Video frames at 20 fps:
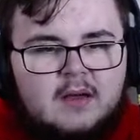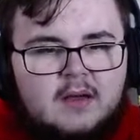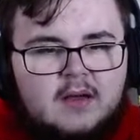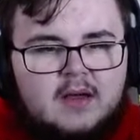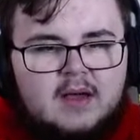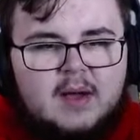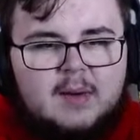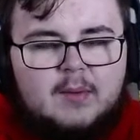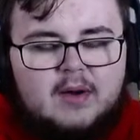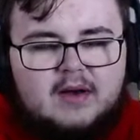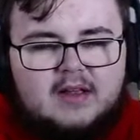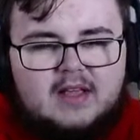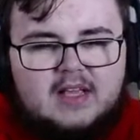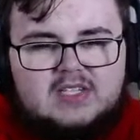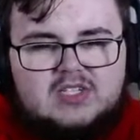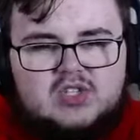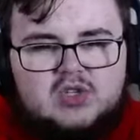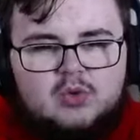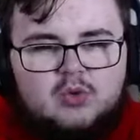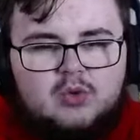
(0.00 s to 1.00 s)
I ride
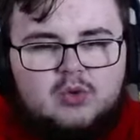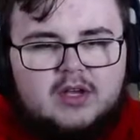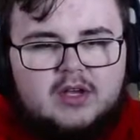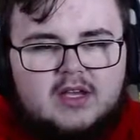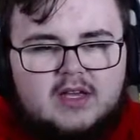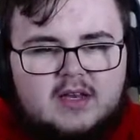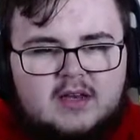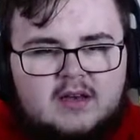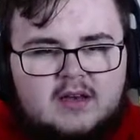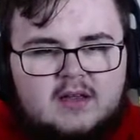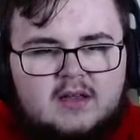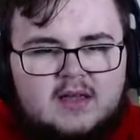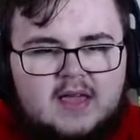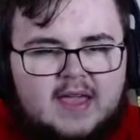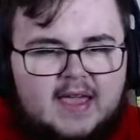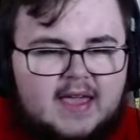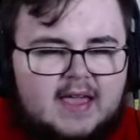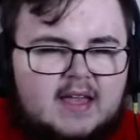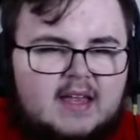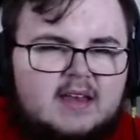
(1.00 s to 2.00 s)
against Dorian
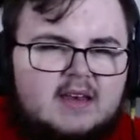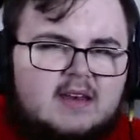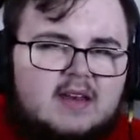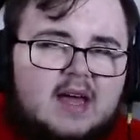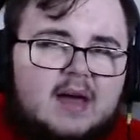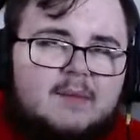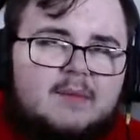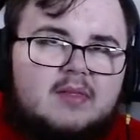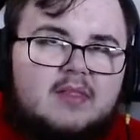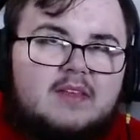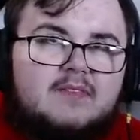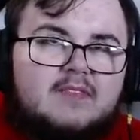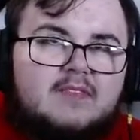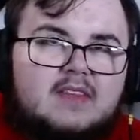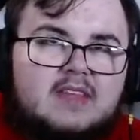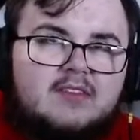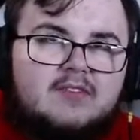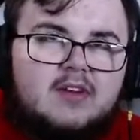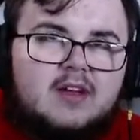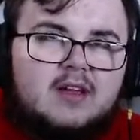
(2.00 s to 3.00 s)
and I believe
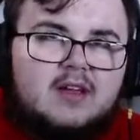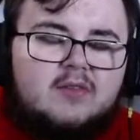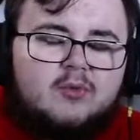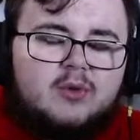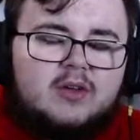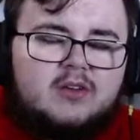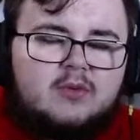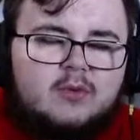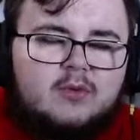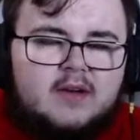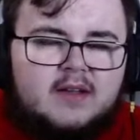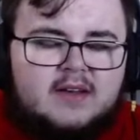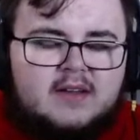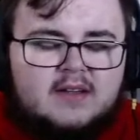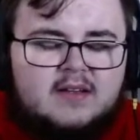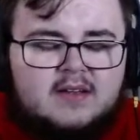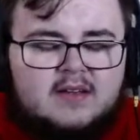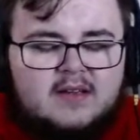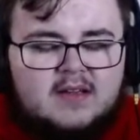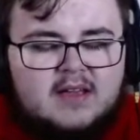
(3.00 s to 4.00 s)
D.Rey week 1,
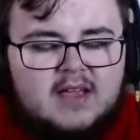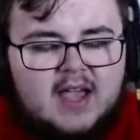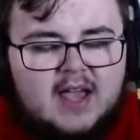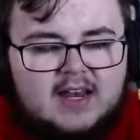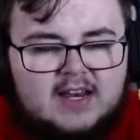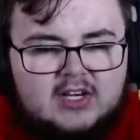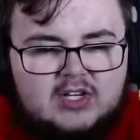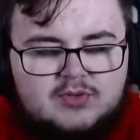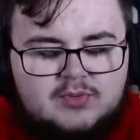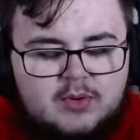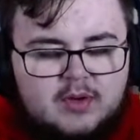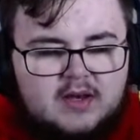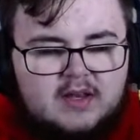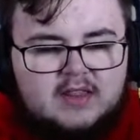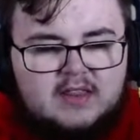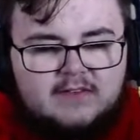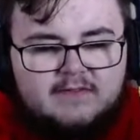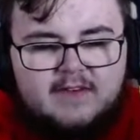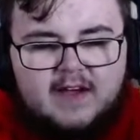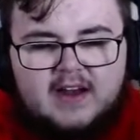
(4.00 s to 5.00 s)
and it just put in
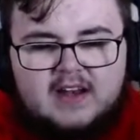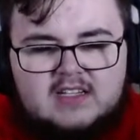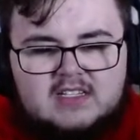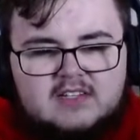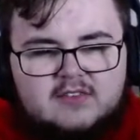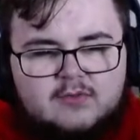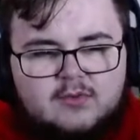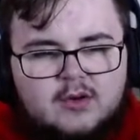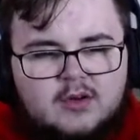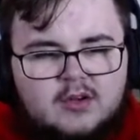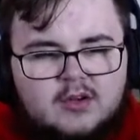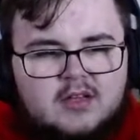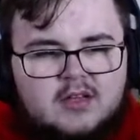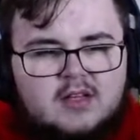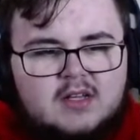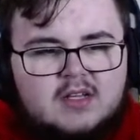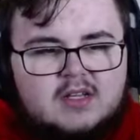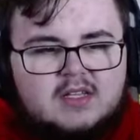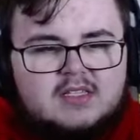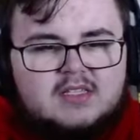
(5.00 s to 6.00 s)
the finest of work.
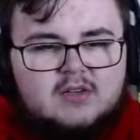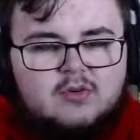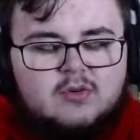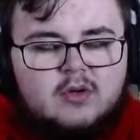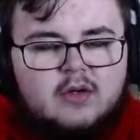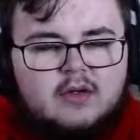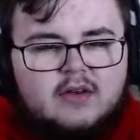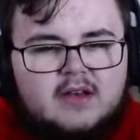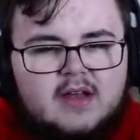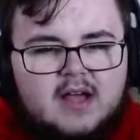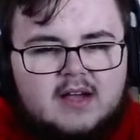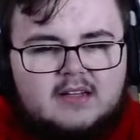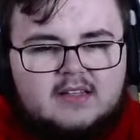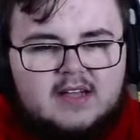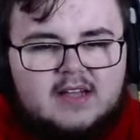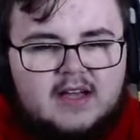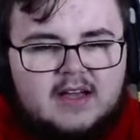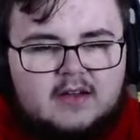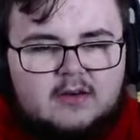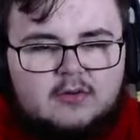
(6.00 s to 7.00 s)
So
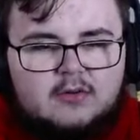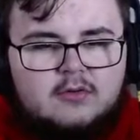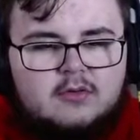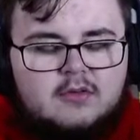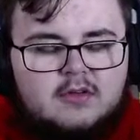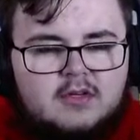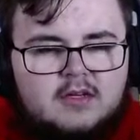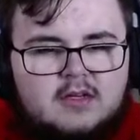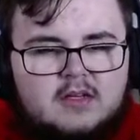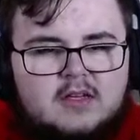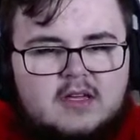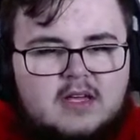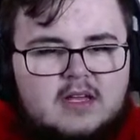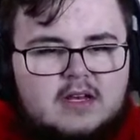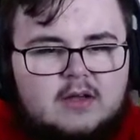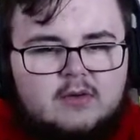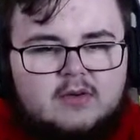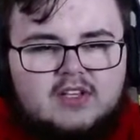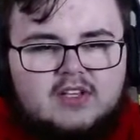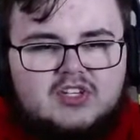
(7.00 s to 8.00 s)
Noctile, you
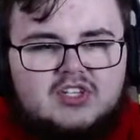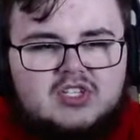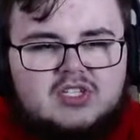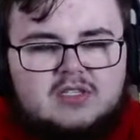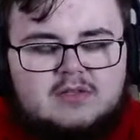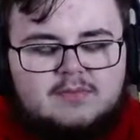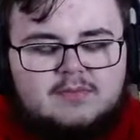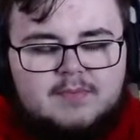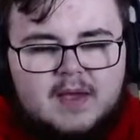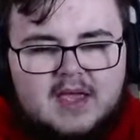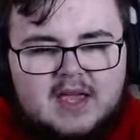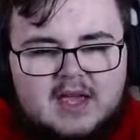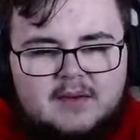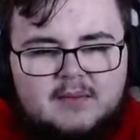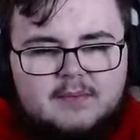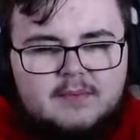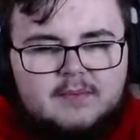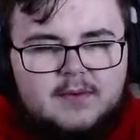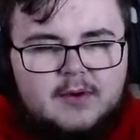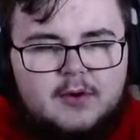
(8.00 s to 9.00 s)
know, can just
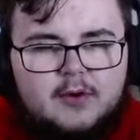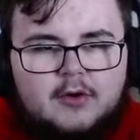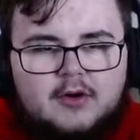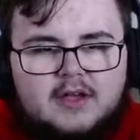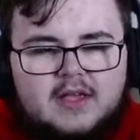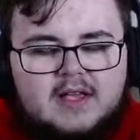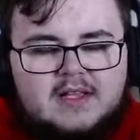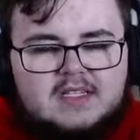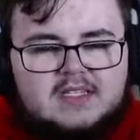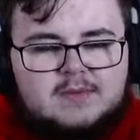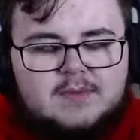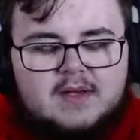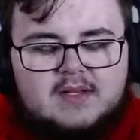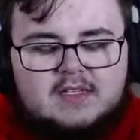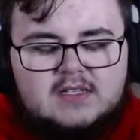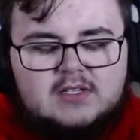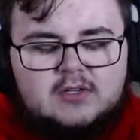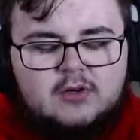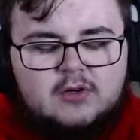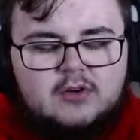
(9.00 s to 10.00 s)
spam Hurricane,
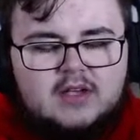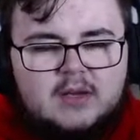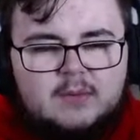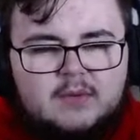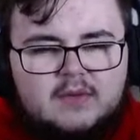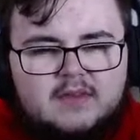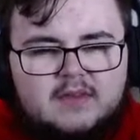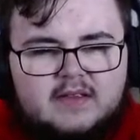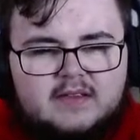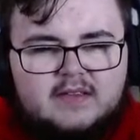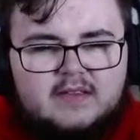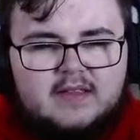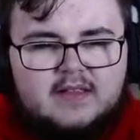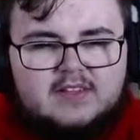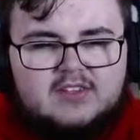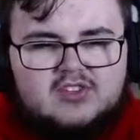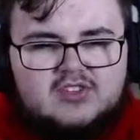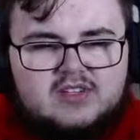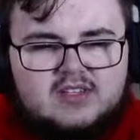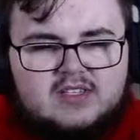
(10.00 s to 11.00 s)
Specs Hurricane with Tinted
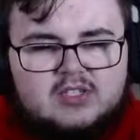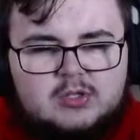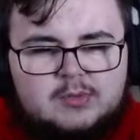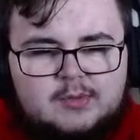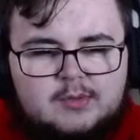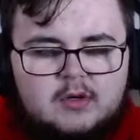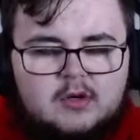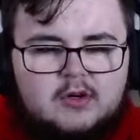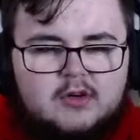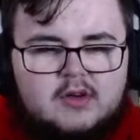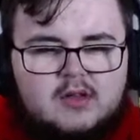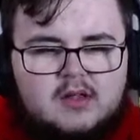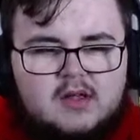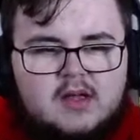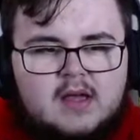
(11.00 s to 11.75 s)
Lens, just hit super hard.